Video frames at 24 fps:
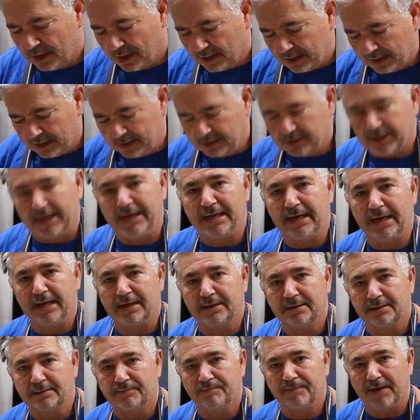
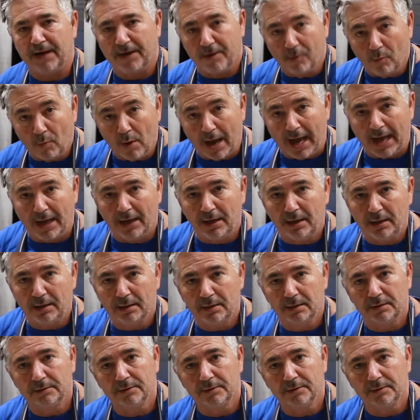ingredients very well